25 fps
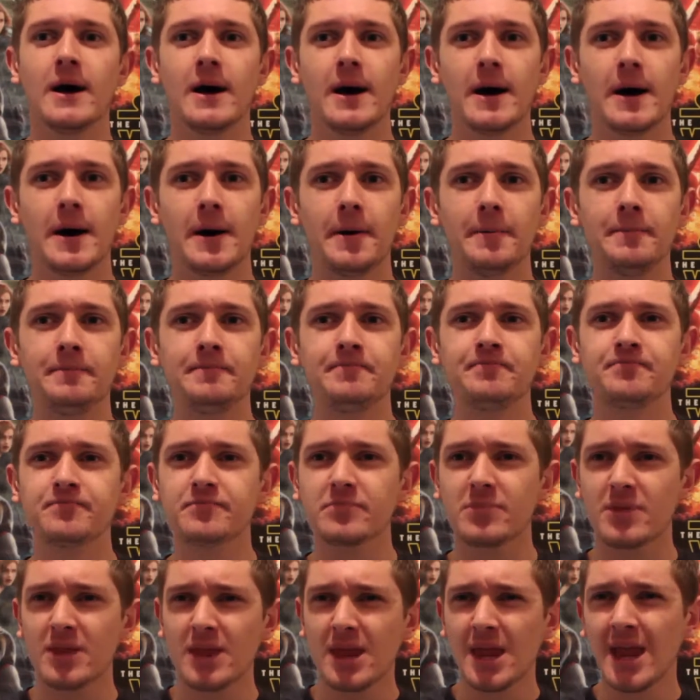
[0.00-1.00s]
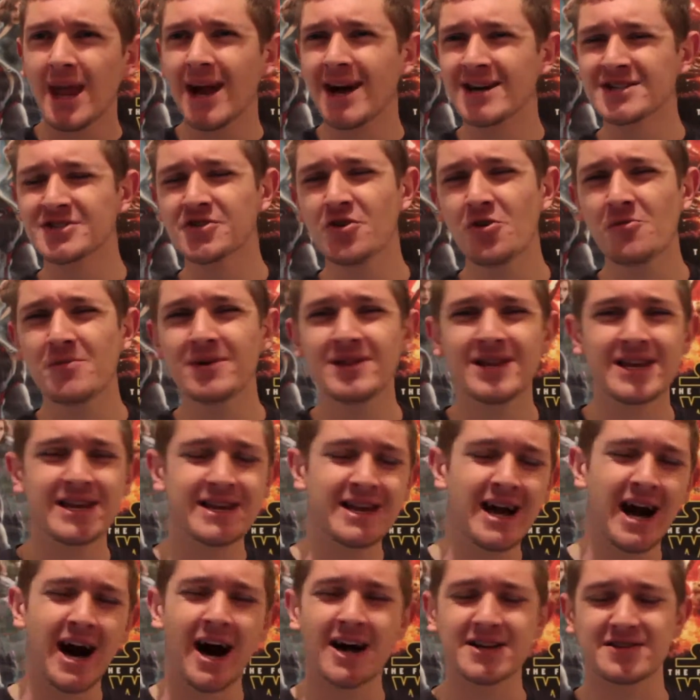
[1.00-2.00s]
I saw him in
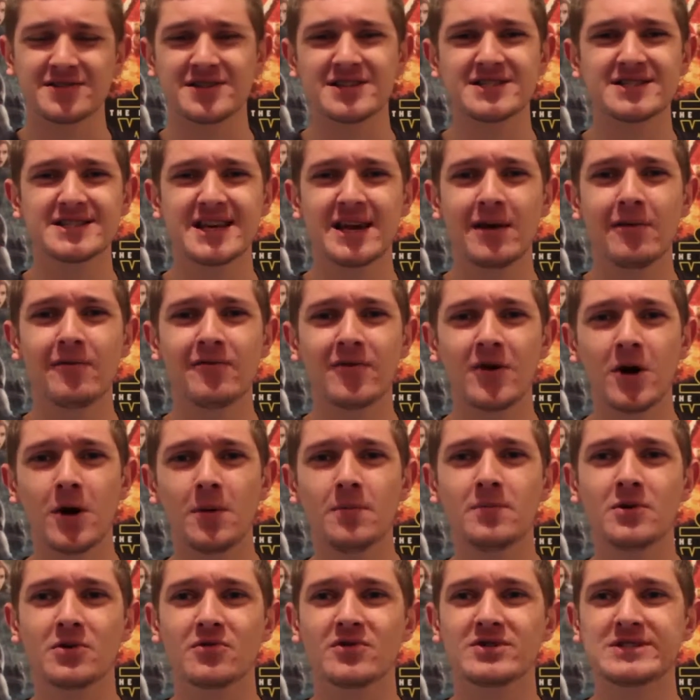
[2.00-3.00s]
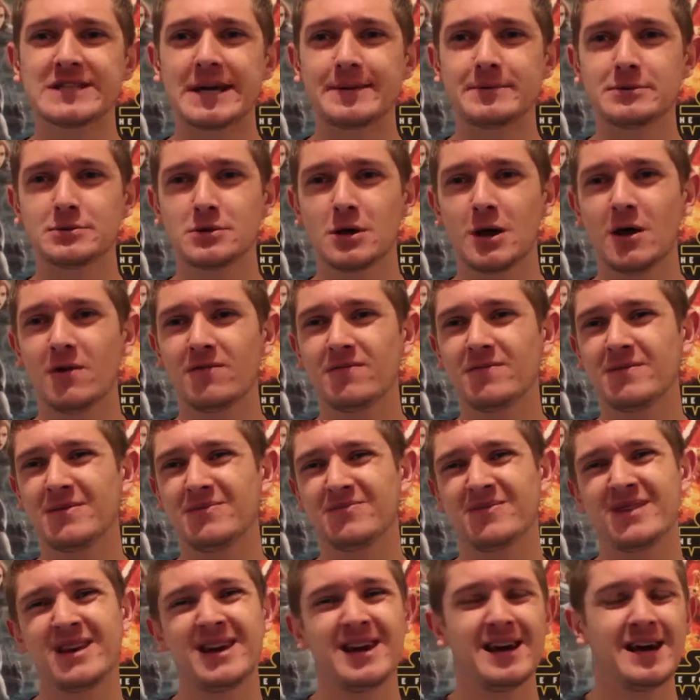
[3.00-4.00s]
the Heart of the Sea film with Chris
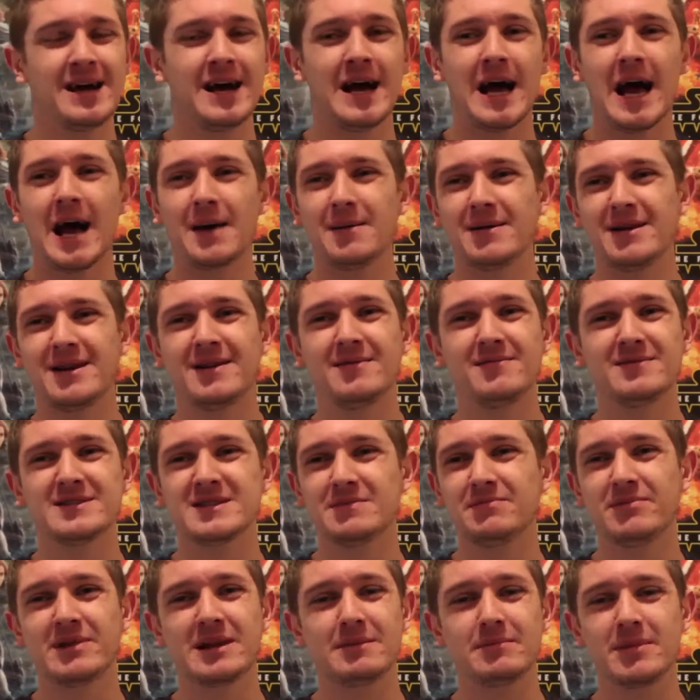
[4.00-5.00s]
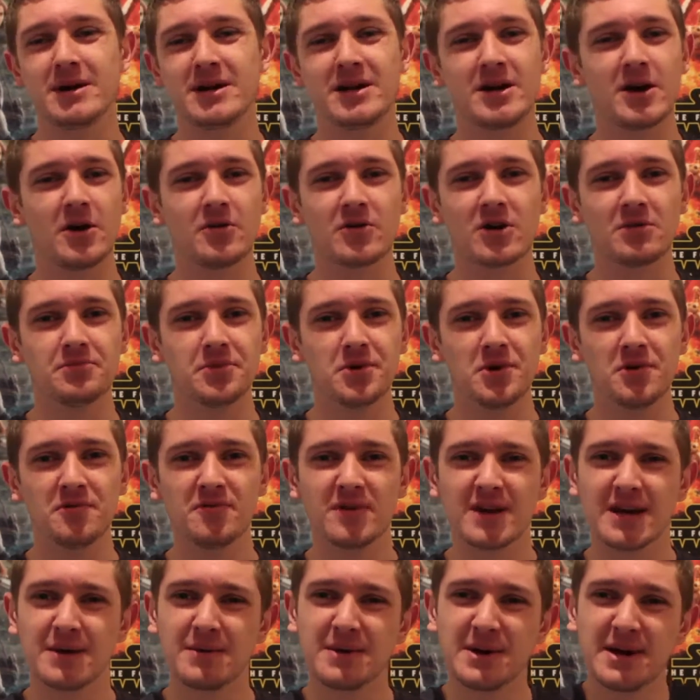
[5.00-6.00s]
Hemsworth. I mean, it was a pretty mediocre
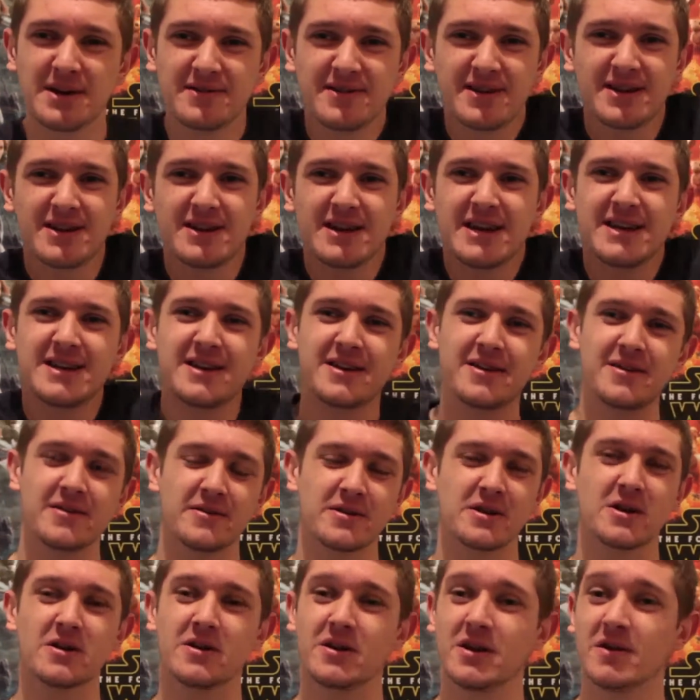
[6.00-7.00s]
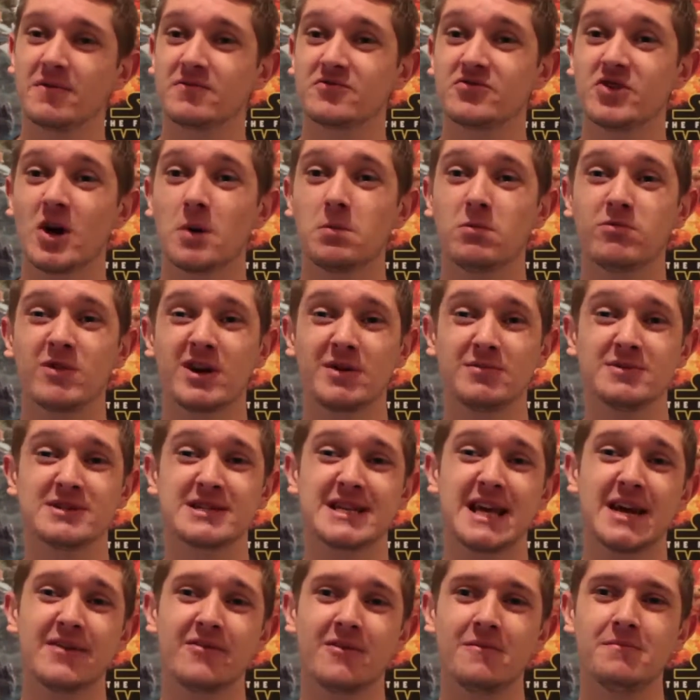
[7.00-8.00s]
movie. I mean, he did a good enough job of what he was
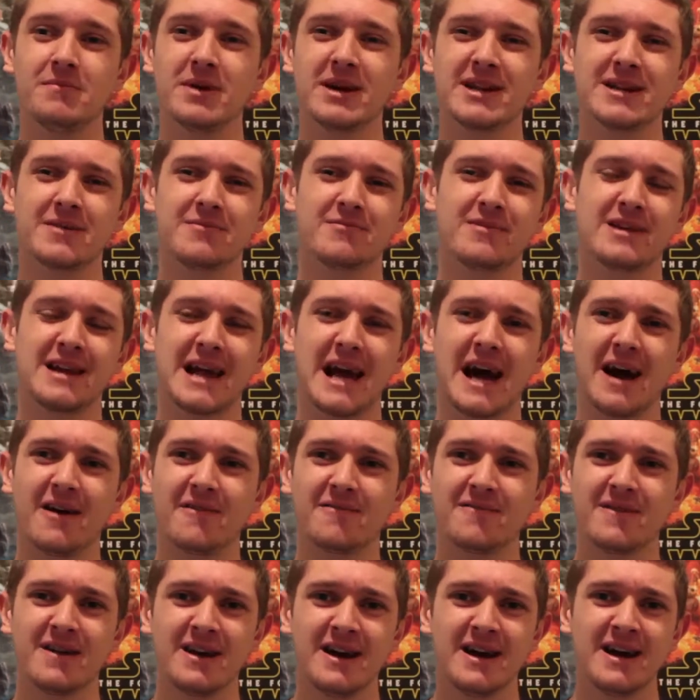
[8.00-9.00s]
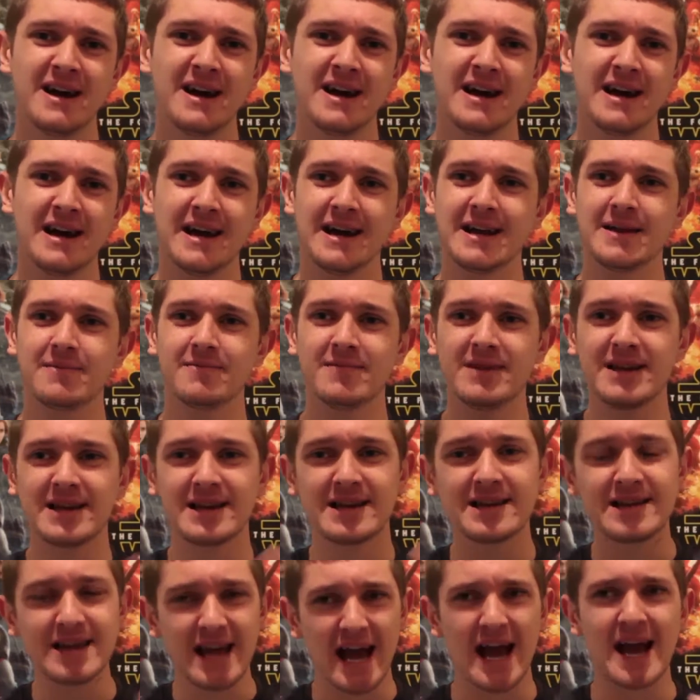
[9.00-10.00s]
given, but he didn't
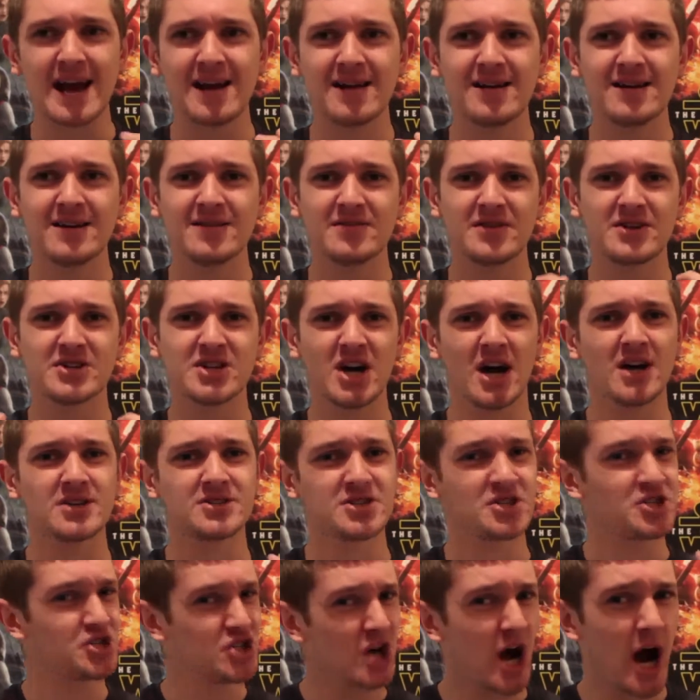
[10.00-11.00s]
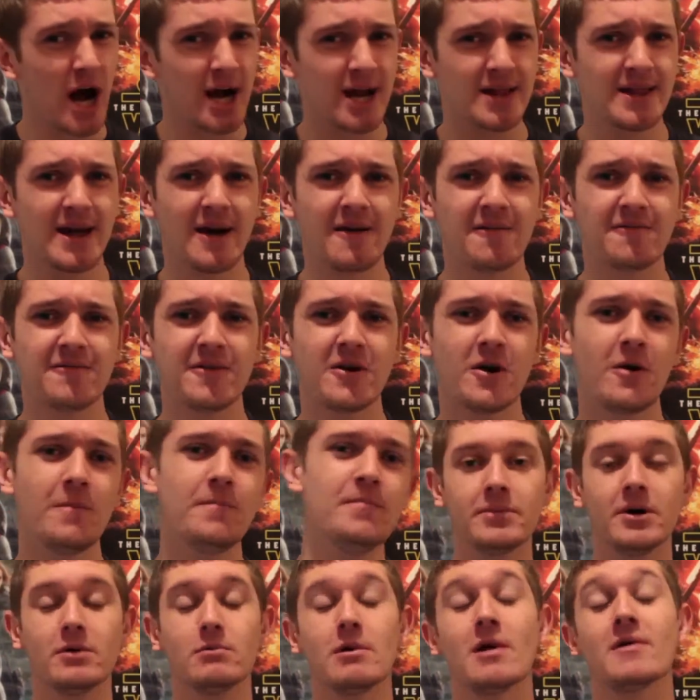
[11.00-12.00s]
really get the chance to shine in that
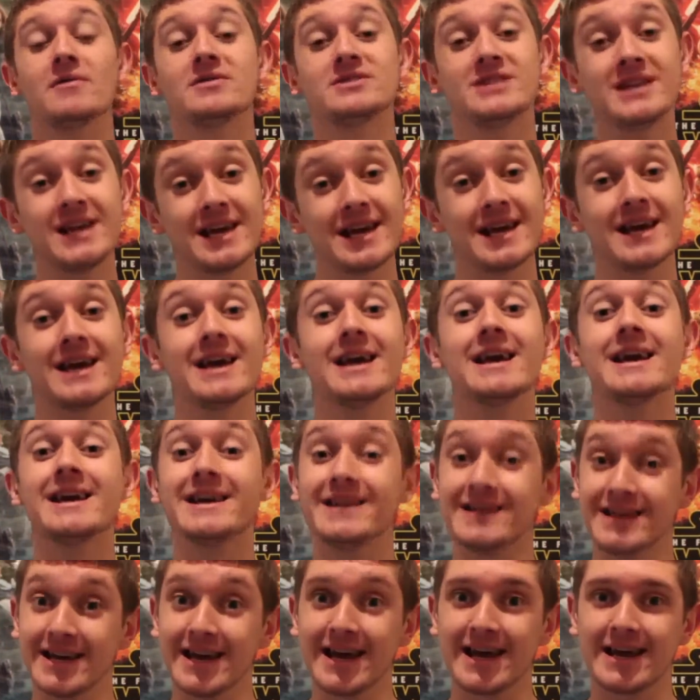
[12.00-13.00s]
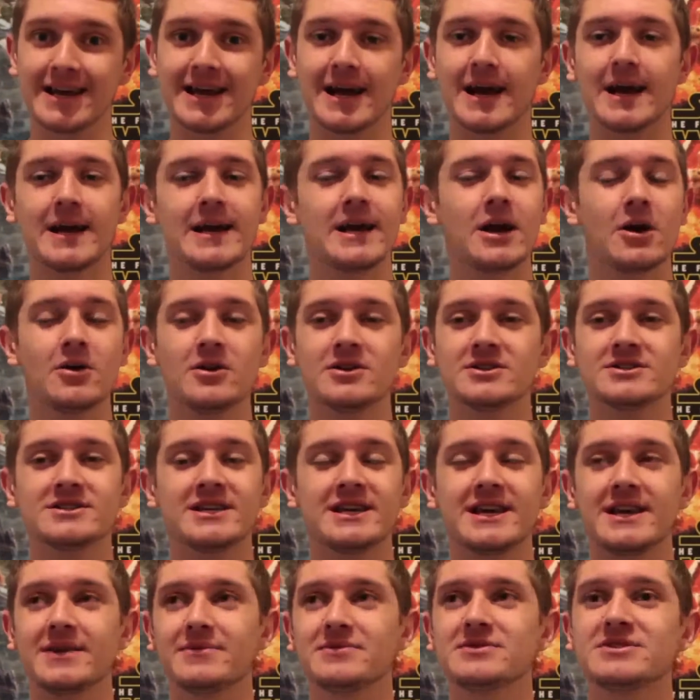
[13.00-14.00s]
film. But whereas here, he did. He
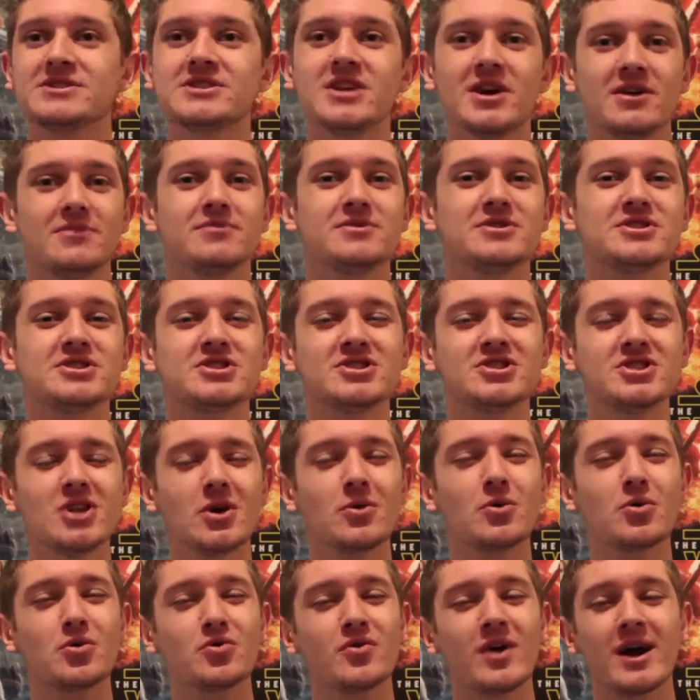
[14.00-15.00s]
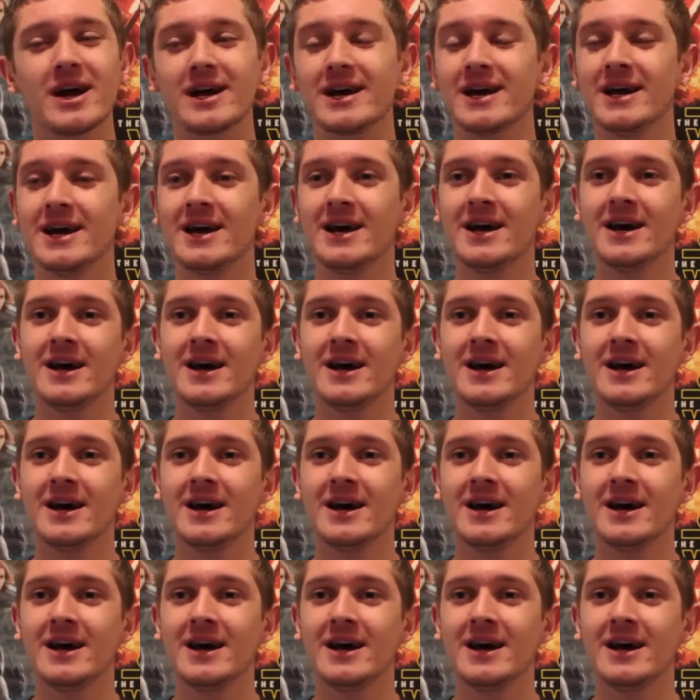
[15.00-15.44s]
was so great.